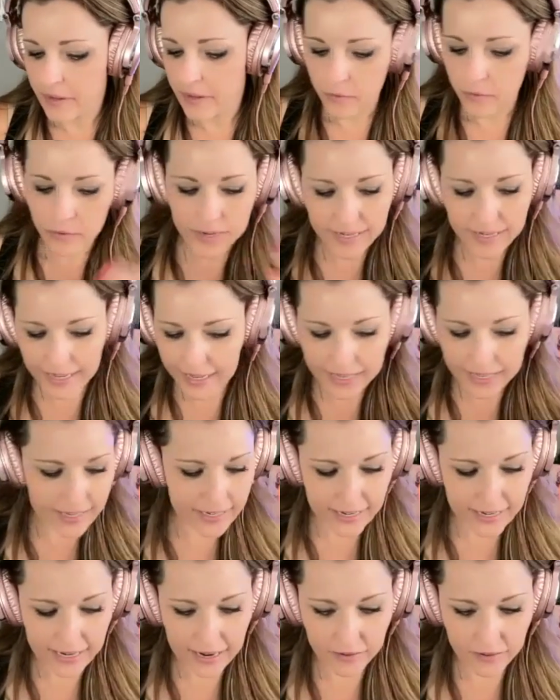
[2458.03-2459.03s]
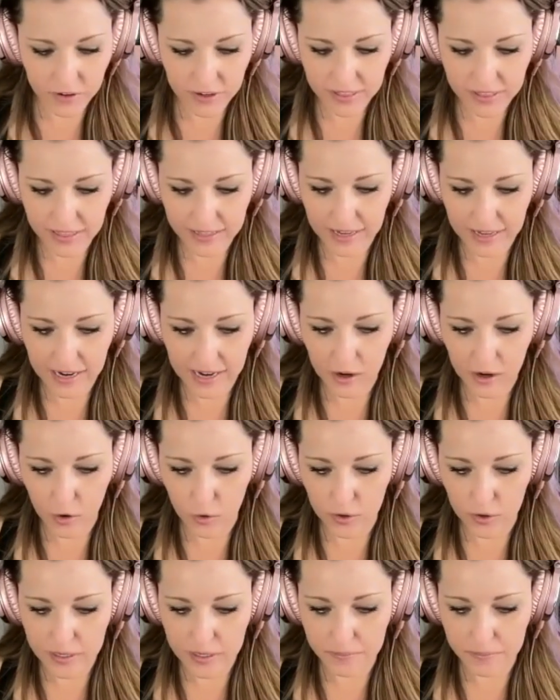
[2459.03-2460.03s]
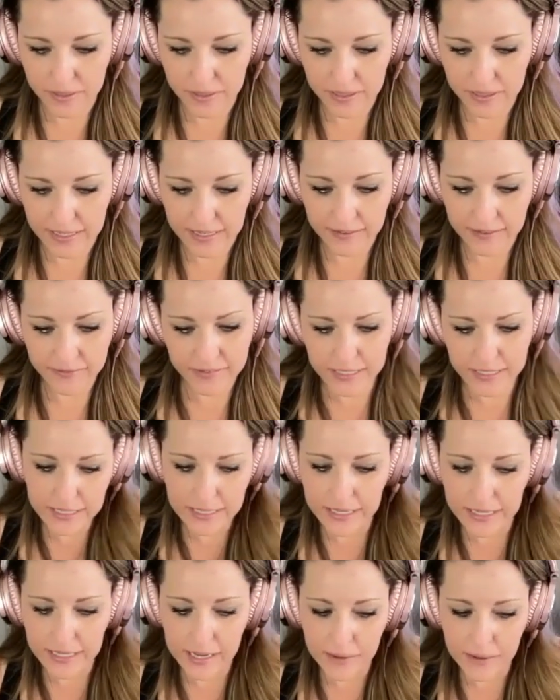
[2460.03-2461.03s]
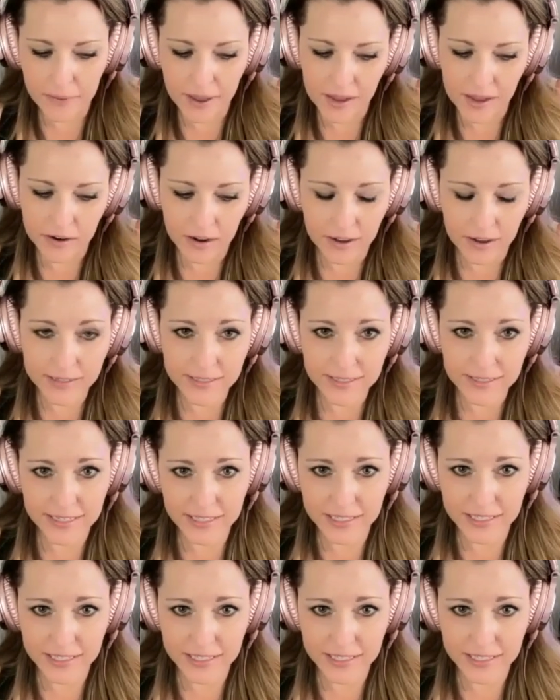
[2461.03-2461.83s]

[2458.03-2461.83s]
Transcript: rehit everything that I already believed about haunted